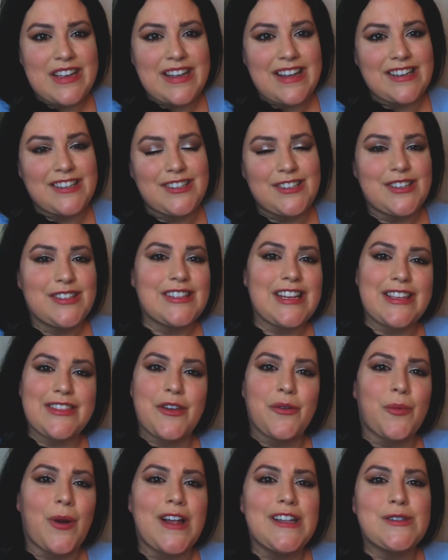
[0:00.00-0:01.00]
It's just like
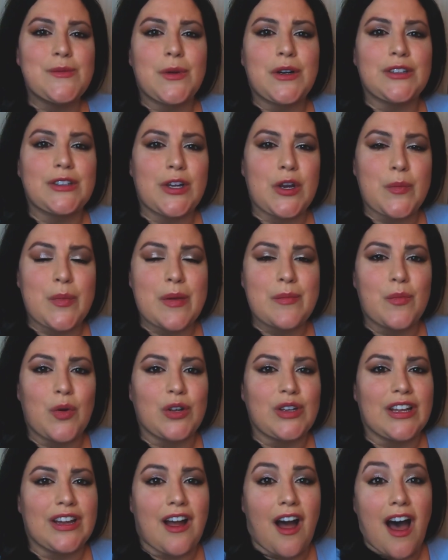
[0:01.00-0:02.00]
the runs were a little bit
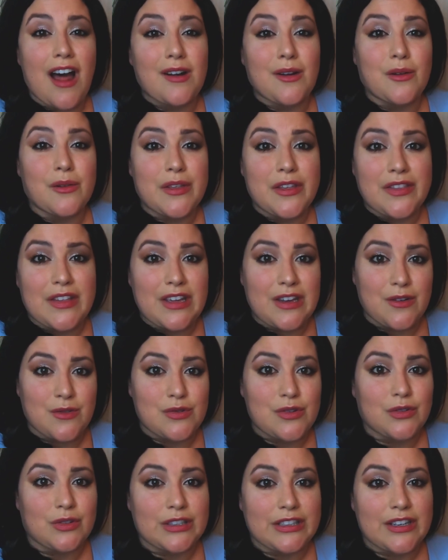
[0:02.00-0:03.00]
more legato than they
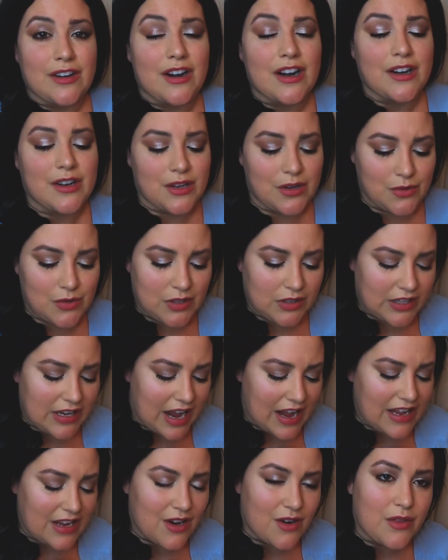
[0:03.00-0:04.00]
usually are. Usually
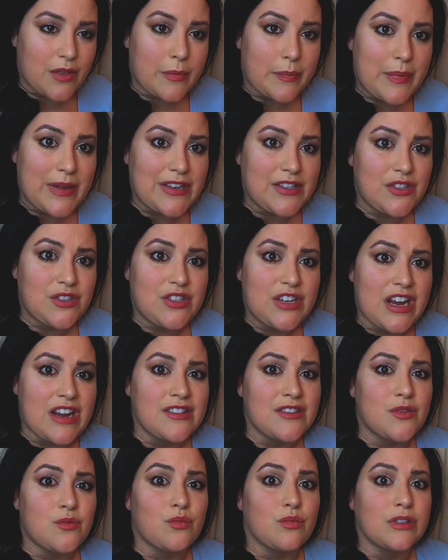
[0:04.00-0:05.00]
I hear the pitch
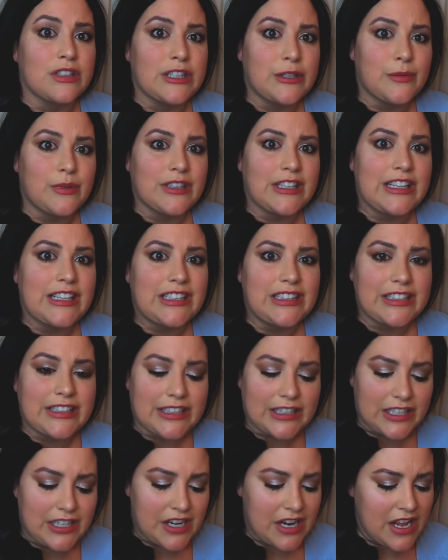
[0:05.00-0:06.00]
change really, really
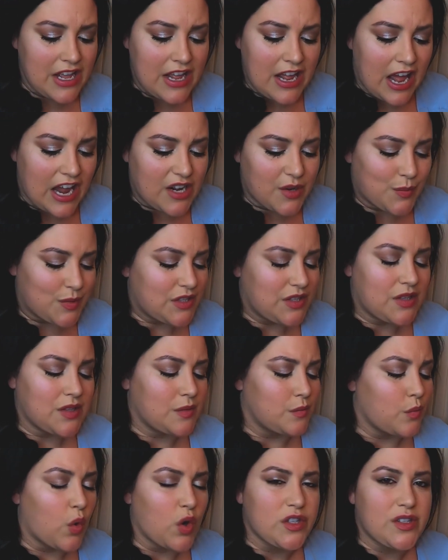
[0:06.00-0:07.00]
clear, and it was
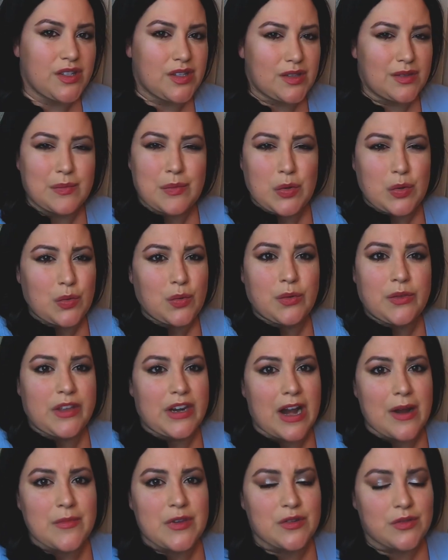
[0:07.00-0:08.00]
just more smooth than
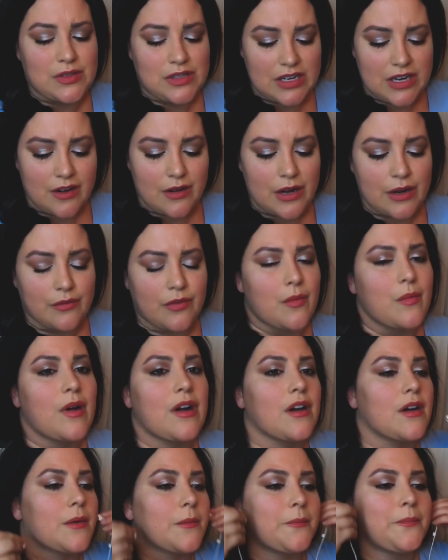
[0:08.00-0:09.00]
I'm used to hearing from
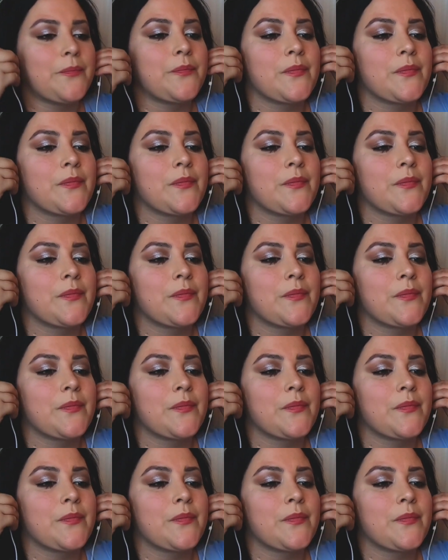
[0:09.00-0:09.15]
her.